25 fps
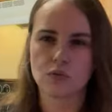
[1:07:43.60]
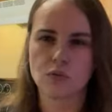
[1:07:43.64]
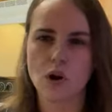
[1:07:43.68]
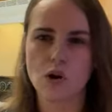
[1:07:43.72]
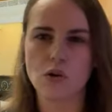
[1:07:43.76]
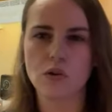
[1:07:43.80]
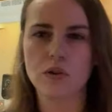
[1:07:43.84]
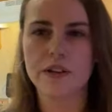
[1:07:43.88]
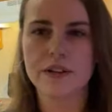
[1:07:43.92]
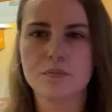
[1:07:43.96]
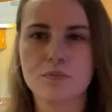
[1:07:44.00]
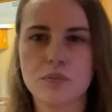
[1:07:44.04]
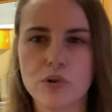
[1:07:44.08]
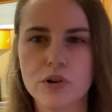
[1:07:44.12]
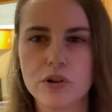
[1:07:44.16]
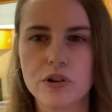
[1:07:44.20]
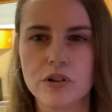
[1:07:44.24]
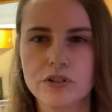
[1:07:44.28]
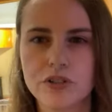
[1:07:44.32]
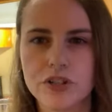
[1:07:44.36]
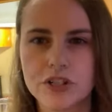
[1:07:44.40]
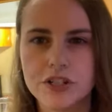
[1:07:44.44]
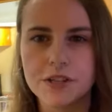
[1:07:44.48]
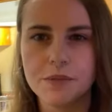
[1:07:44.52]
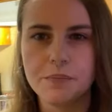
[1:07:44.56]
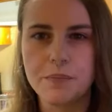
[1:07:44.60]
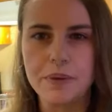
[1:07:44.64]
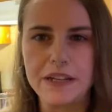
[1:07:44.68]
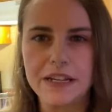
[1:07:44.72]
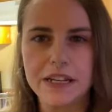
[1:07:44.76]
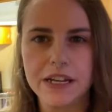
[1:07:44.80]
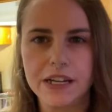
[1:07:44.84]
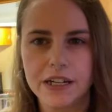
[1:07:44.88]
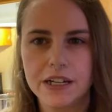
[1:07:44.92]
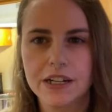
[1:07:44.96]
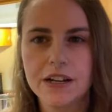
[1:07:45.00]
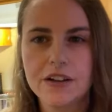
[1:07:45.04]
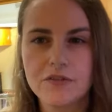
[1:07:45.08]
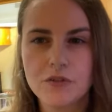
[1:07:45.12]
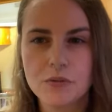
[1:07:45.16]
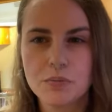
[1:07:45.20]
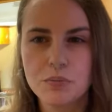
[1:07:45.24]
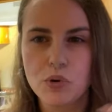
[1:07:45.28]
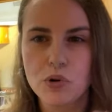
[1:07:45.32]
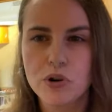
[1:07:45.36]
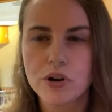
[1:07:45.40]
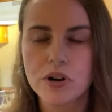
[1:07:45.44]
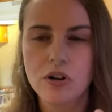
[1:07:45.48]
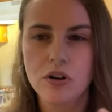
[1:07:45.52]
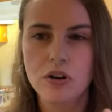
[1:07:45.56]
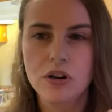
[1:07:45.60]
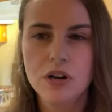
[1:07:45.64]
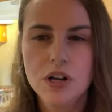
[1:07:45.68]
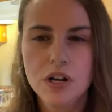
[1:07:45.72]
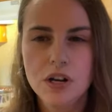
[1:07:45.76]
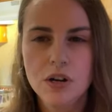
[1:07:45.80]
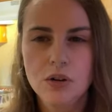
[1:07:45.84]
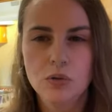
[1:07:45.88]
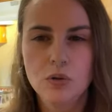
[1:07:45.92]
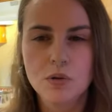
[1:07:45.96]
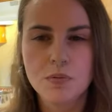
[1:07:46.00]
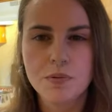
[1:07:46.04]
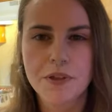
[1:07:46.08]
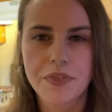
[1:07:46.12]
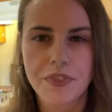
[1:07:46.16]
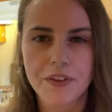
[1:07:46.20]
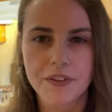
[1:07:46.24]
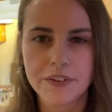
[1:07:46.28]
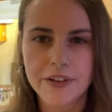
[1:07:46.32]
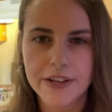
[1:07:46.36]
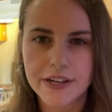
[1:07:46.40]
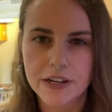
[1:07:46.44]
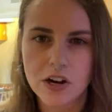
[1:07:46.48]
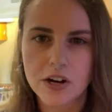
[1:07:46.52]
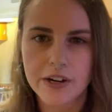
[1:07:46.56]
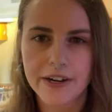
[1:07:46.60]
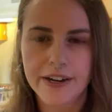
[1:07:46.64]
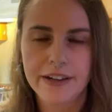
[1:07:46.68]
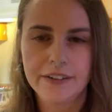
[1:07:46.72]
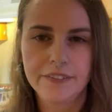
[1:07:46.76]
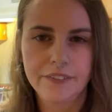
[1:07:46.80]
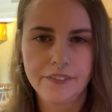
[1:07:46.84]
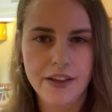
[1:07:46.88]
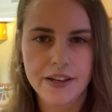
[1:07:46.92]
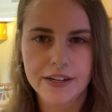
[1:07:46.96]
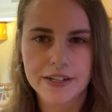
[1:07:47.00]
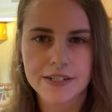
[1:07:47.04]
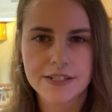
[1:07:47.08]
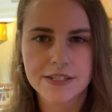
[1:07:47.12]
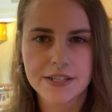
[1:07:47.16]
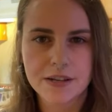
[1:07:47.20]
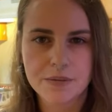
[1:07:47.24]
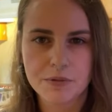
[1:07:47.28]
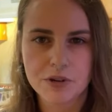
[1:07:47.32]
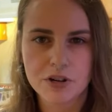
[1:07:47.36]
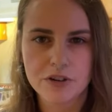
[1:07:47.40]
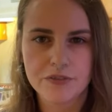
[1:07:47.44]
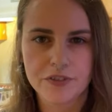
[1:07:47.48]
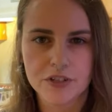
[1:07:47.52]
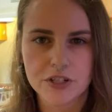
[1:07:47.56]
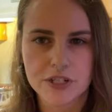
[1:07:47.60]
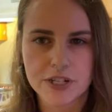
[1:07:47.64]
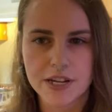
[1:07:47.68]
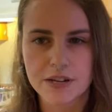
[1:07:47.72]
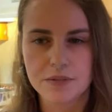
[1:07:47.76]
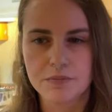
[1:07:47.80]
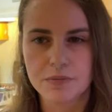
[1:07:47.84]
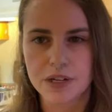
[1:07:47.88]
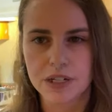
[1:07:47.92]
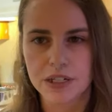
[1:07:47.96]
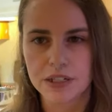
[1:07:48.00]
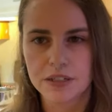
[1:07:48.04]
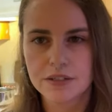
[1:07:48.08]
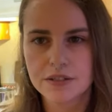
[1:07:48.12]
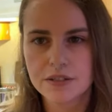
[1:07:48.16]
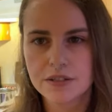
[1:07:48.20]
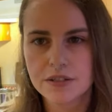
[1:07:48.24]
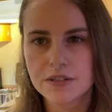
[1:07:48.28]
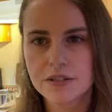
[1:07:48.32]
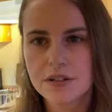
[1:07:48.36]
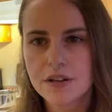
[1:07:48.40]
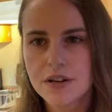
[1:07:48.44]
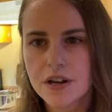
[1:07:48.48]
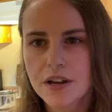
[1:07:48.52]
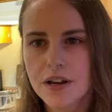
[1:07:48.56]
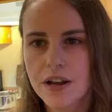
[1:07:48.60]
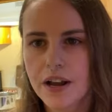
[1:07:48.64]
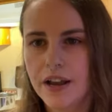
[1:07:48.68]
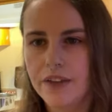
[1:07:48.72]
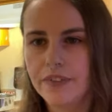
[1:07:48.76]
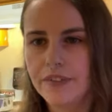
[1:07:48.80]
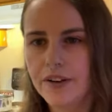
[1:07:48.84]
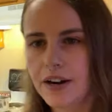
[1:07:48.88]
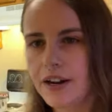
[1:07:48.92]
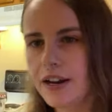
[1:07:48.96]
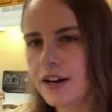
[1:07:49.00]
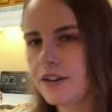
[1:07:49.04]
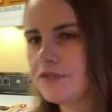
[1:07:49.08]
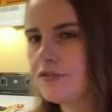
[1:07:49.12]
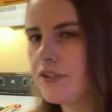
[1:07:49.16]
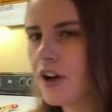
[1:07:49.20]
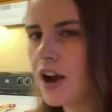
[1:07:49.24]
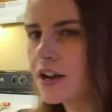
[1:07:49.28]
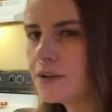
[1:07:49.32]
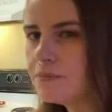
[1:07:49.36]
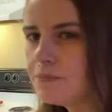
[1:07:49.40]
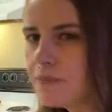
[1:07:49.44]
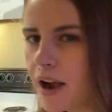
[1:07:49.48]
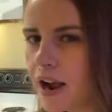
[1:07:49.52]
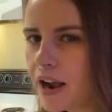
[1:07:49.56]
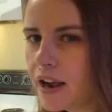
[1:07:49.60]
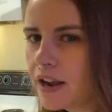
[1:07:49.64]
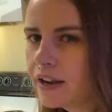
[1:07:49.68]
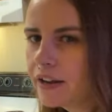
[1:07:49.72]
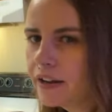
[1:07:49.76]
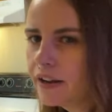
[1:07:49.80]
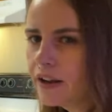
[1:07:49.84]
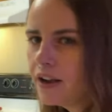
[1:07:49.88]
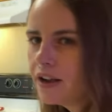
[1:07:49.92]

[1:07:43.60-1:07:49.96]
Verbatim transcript: a rolling boil, just the beginning of a boil. We'll put the lid on it and let it simmer for 10 minutes. And then I gotta find my,